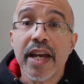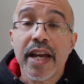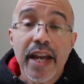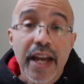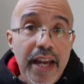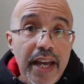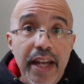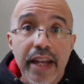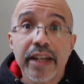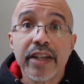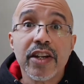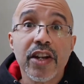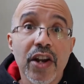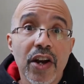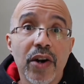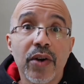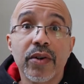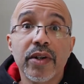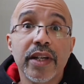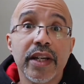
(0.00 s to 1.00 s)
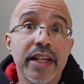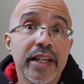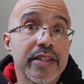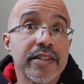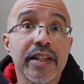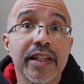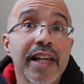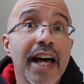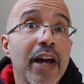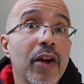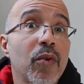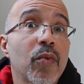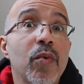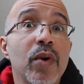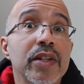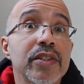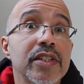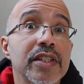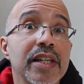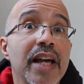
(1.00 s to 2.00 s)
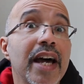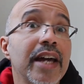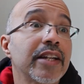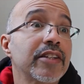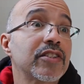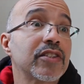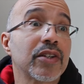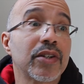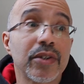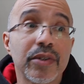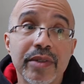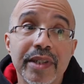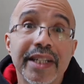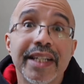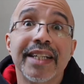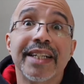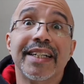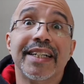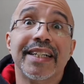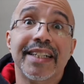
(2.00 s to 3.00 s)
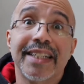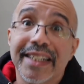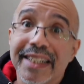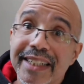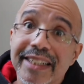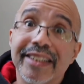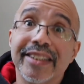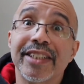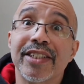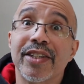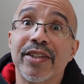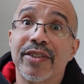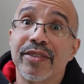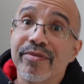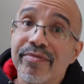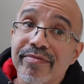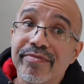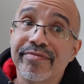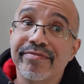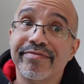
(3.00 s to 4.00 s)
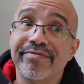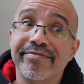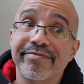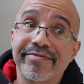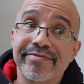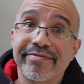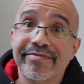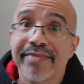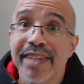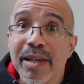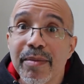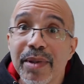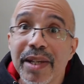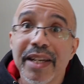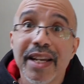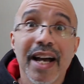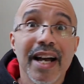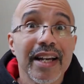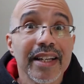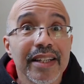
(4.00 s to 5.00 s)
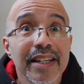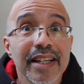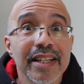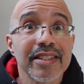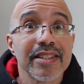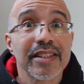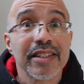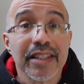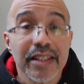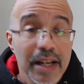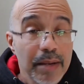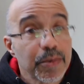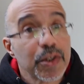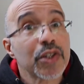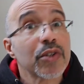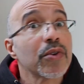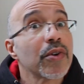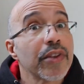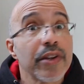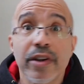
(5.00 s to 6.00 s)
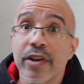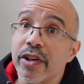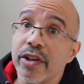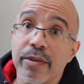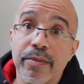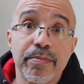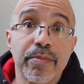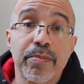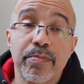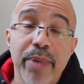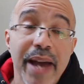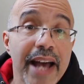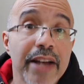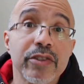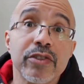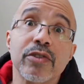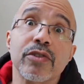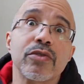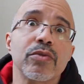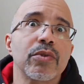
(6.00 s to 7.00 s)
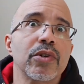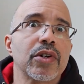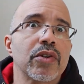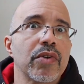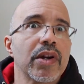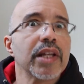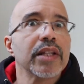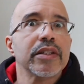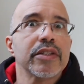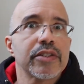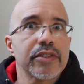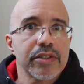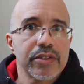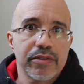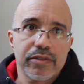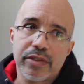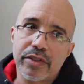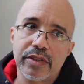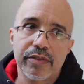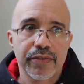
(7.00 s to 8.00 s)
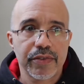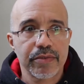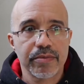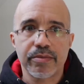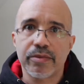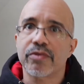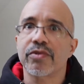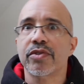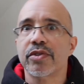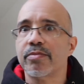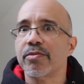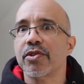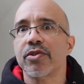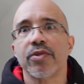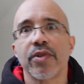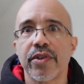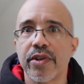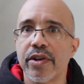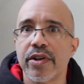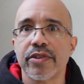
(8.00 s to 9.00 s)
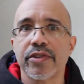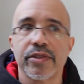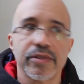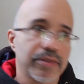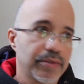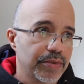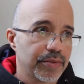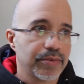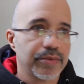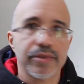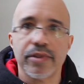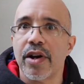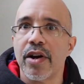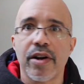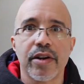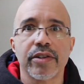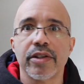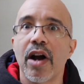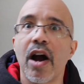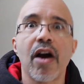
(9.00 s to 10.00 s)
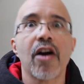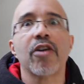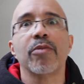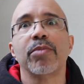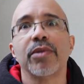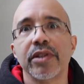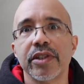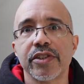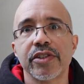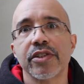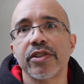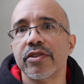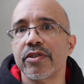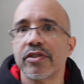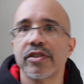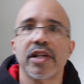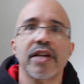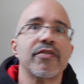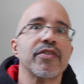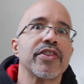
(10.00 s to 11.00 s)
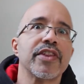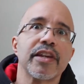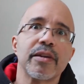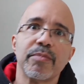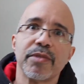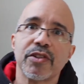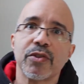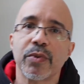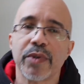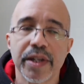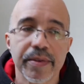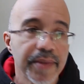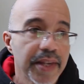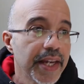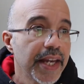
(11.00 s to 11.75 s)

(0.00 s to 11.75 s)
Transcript: And, it's a lot of one-sided. So, maybe not as good. I'm sure there are pastors who are great listeners. And I'm sure there are who are horrible listeners and everything in between.